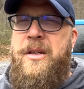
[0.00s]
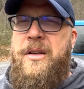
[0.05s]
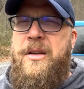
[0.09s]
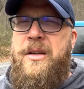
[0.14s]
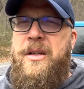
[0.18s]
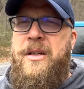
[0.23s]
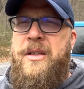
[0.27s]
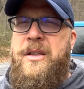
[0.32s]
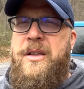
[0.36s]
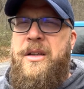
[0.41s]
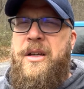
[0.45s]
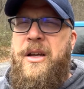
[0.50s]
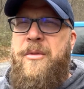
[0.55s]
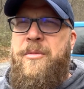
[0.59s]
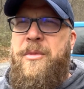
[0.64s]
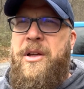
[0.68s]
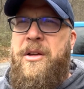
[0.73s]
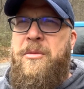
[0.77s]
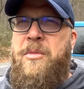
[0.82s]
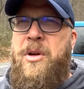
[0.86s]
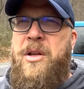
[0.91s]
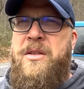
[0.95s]
in the
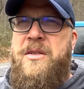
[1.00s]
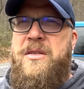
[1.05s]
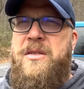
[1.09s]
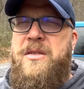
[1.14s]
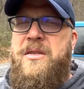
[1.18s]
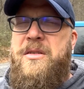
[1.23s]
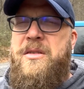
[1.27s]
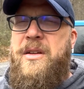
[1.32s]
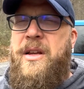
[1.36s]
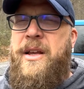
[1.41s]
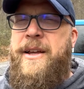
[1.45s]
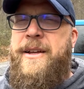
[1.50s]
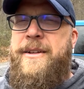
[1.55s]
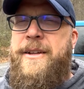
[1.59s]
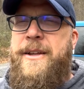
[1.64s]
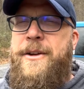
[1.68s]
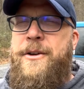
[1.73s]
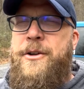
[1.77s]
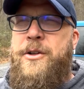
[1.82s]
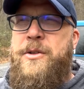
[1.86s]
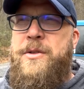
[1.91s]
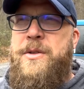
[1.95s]
coming months and
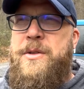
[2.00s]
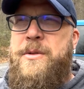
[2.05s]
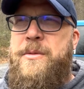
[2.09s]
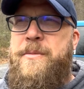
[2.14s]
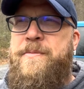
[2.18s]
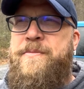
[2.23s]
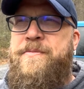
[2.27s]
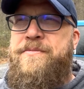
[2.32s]
years.